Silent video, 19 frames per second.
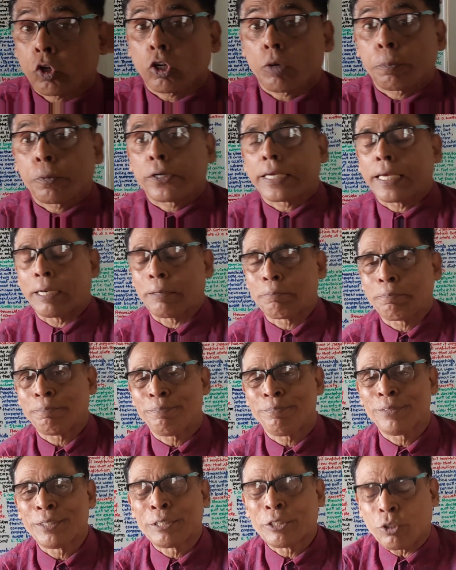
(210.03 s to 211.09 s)
Kropotkin.
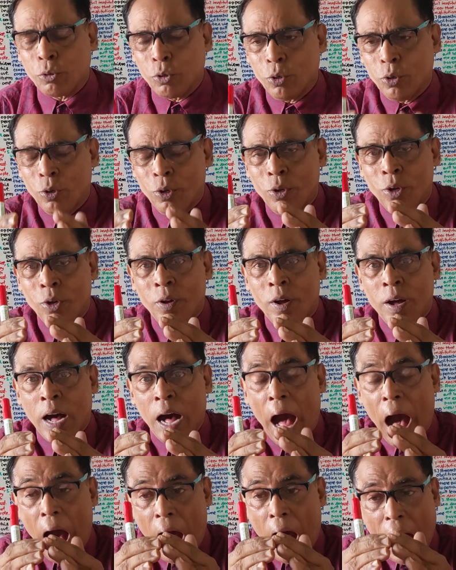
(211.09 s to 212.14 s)
So,
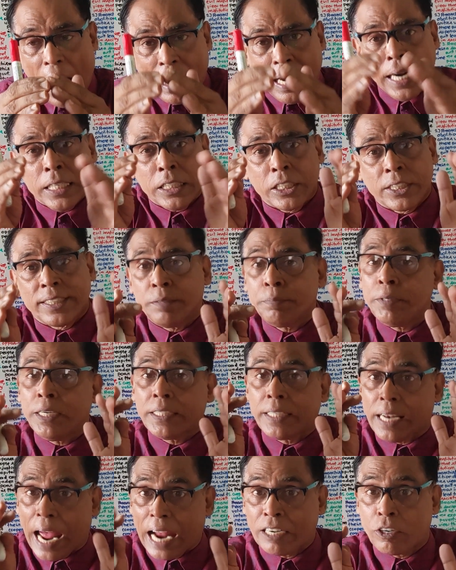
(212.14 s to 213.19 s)
anarchism
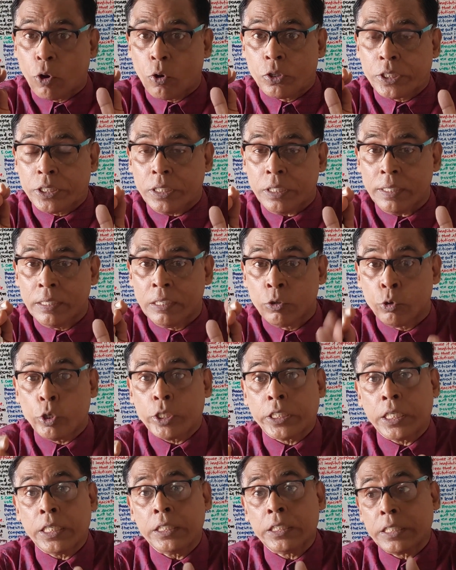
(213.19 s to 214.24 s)
is an ideology
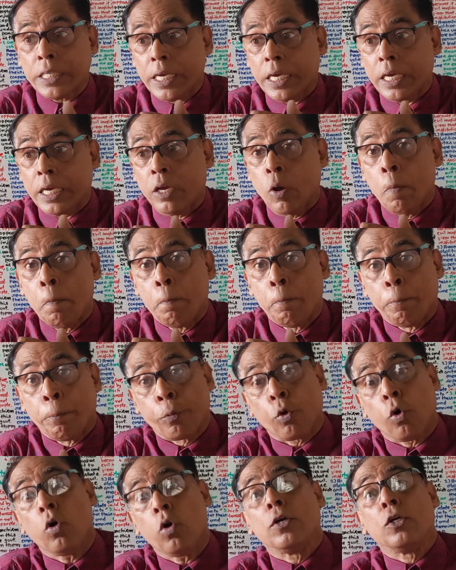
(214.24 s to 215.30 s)
which is a
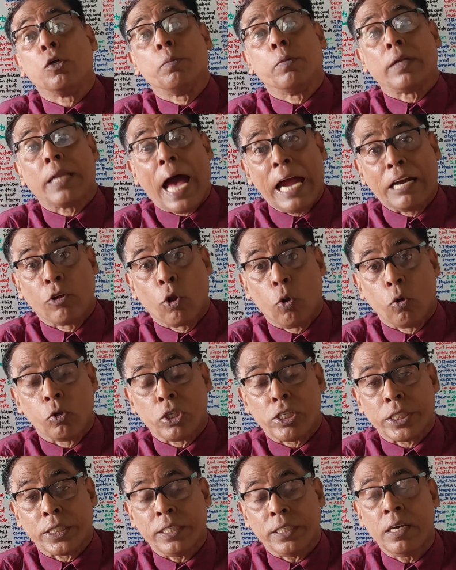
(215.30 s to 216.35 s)
pro-human
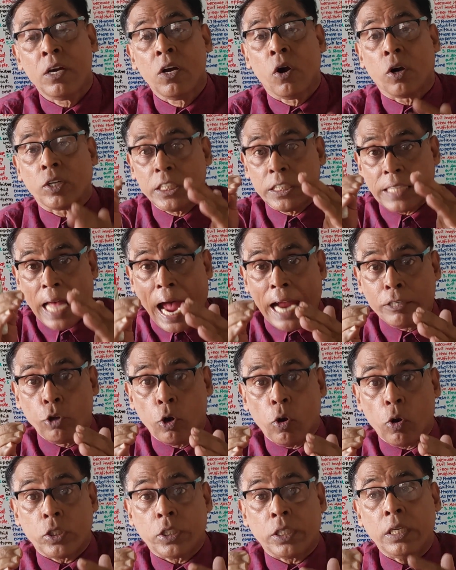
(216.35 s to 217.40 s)
ideology, or this
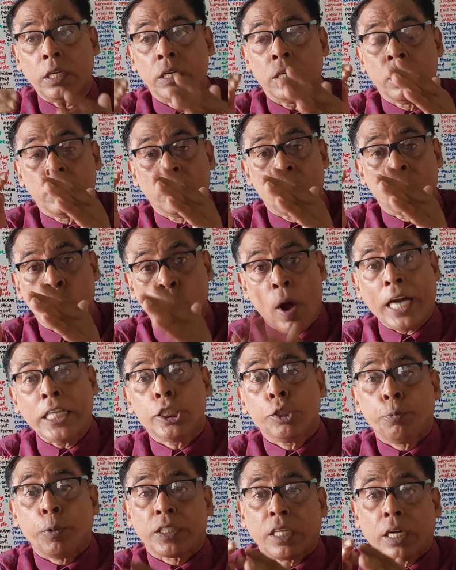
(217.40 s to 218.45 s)
ideology
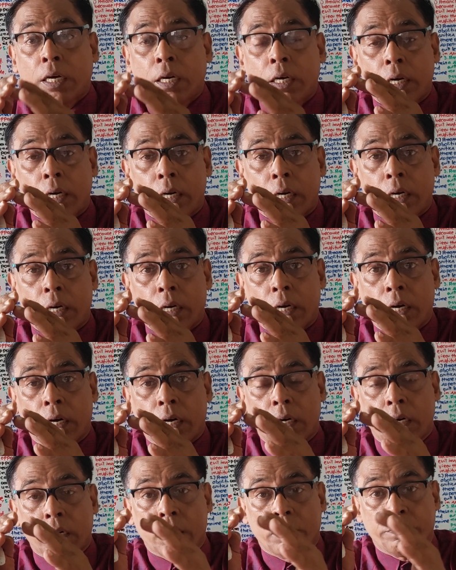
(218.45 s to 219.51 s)
wants for the
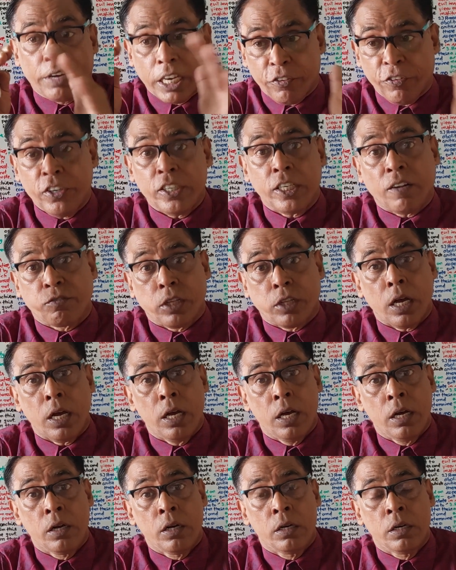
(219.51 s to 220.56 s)
benefit of the
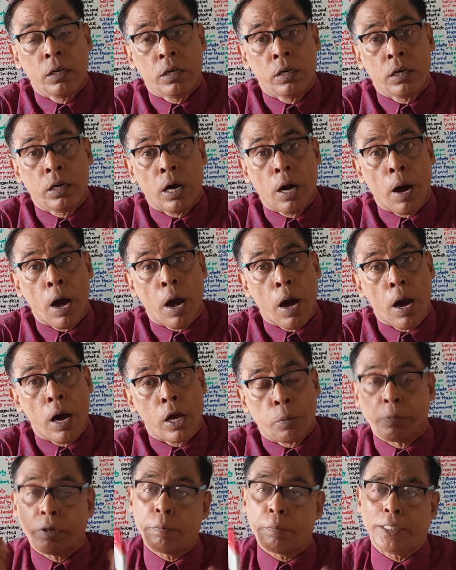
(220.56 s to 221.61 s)

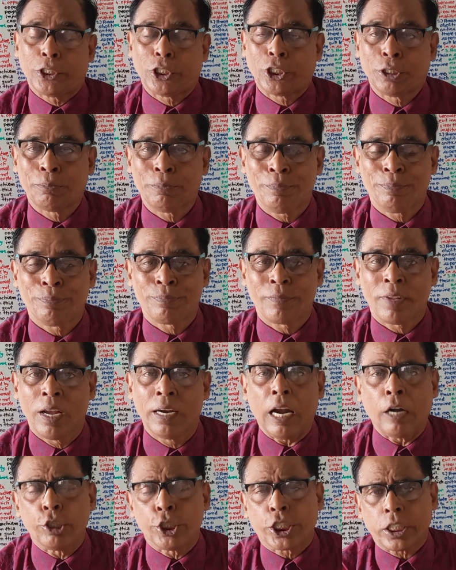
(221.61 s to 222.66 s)
human beings.
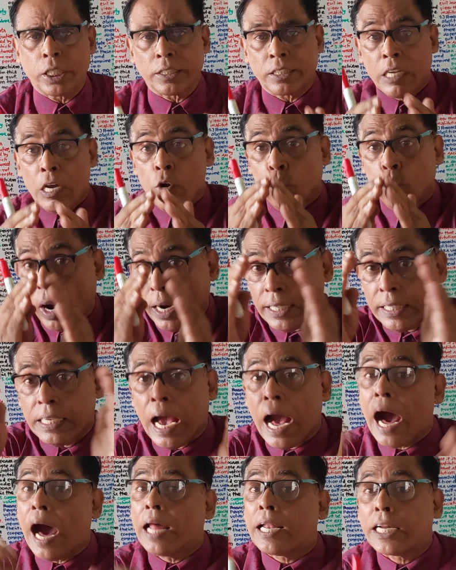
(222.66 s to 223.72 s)
Now discuss what is
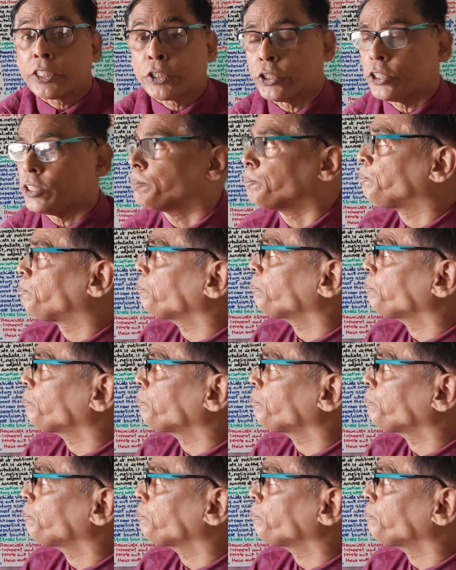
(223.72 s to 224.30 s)
anarchism.